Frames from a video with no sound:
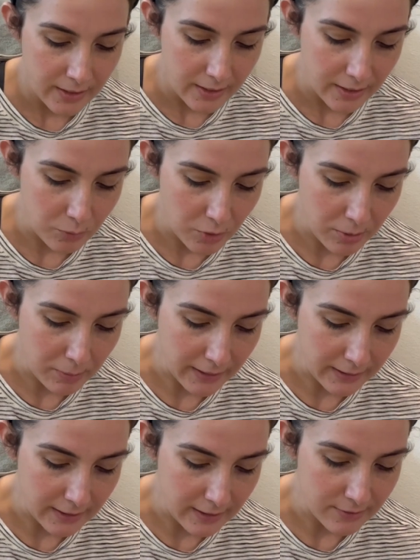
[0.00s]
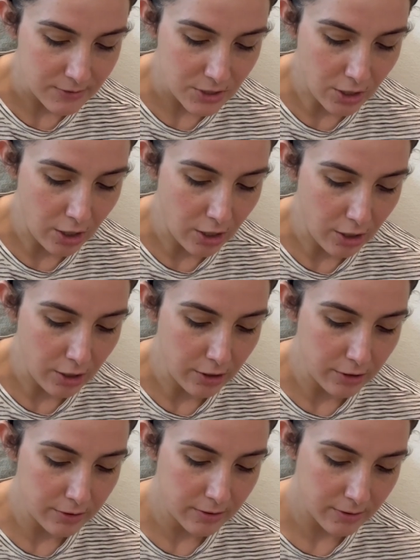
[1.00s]
in one of my leaves,
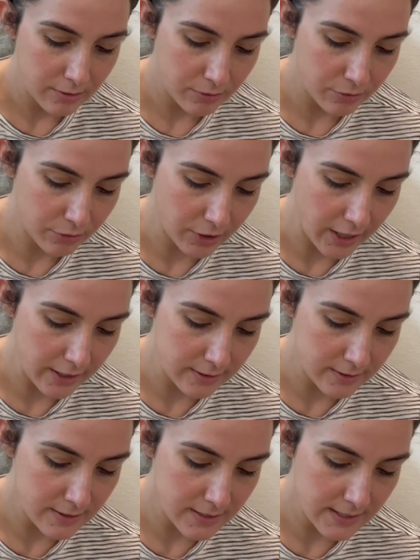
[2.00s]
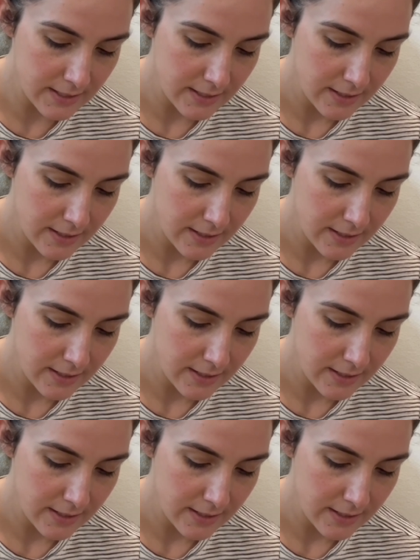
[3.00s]
call friends.